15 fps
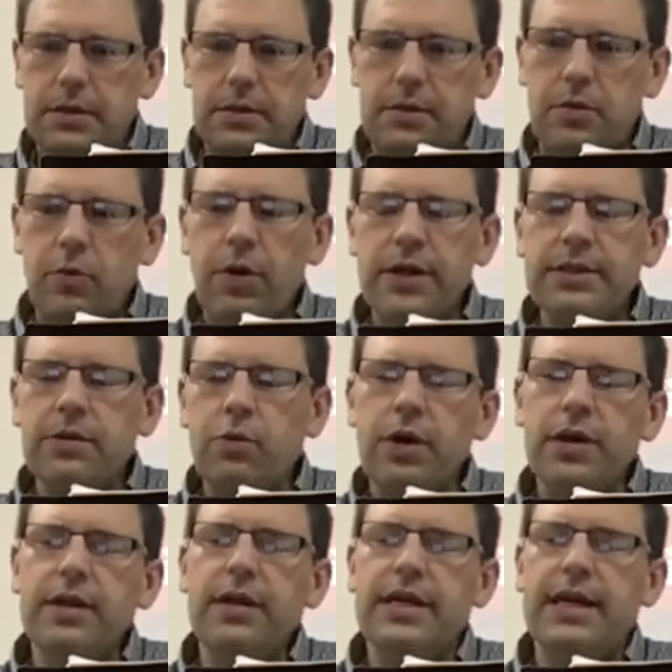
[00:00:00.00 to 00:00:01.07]
One,
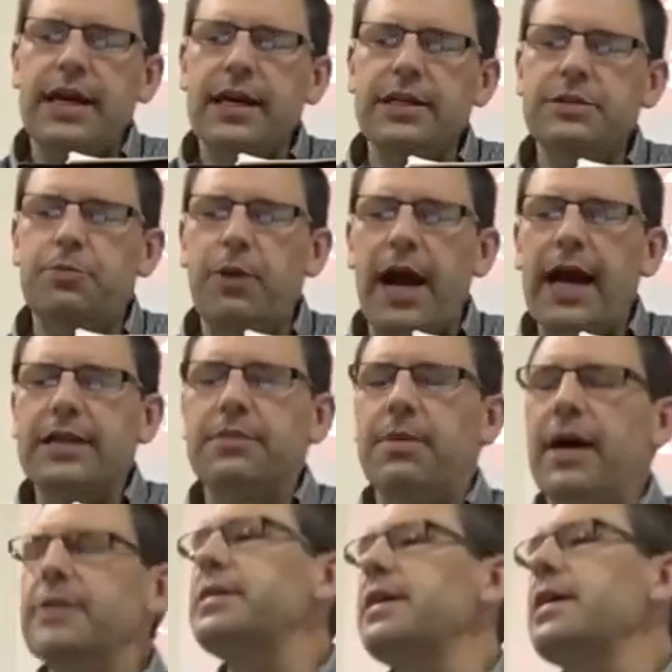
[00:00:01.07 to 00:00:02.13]
one of the kings bragged
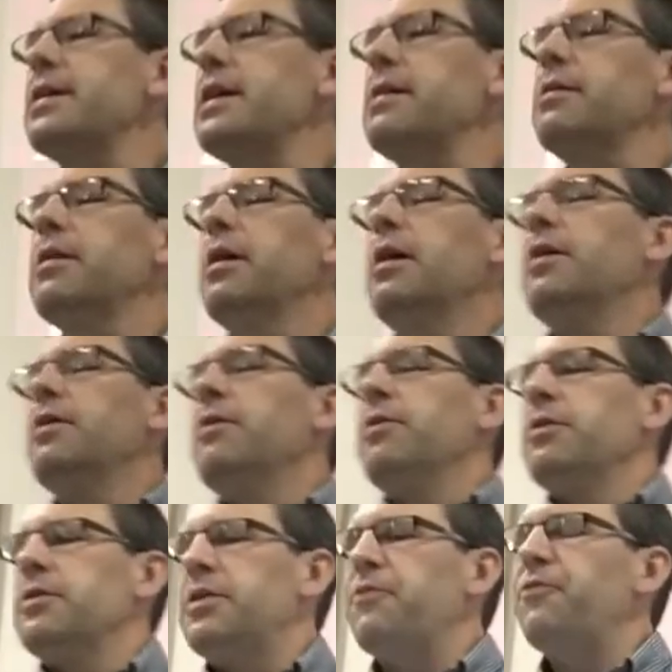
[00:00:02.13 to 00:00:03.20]
about taking
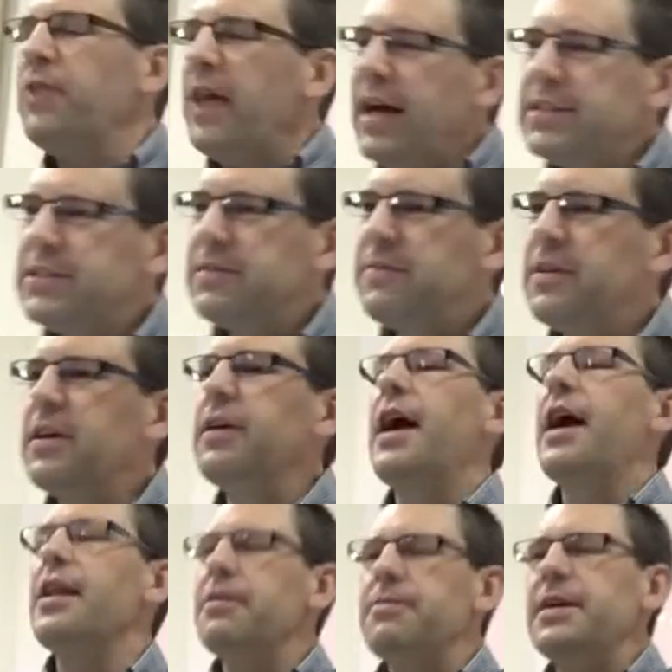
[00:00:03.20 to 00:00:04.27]
the flesh of their
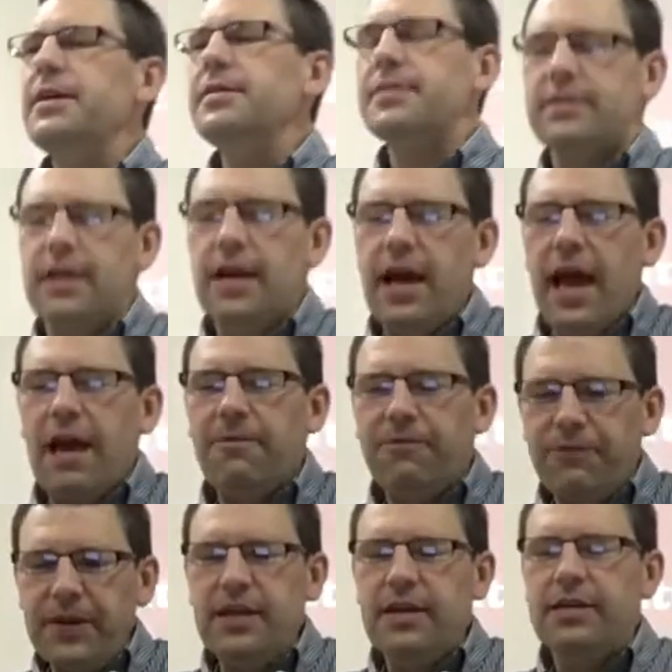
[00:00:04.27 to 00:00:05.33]
enemies and
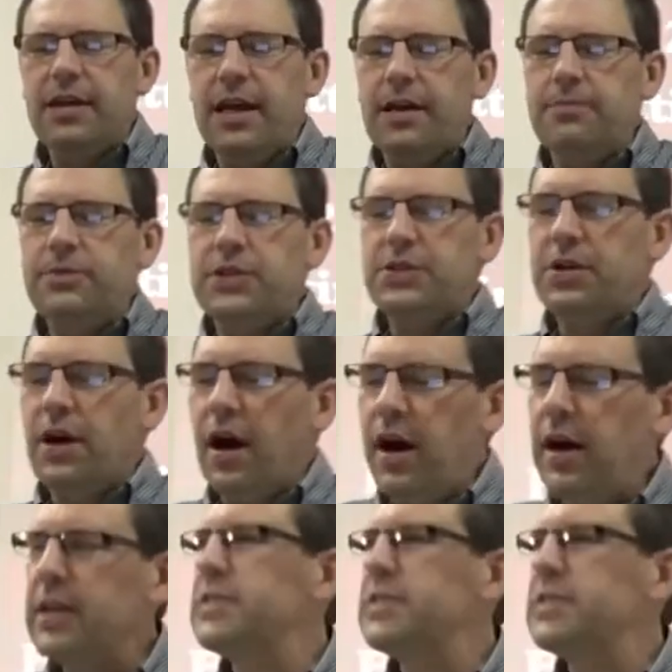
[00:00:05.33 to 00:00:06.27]
feeding them to dogs,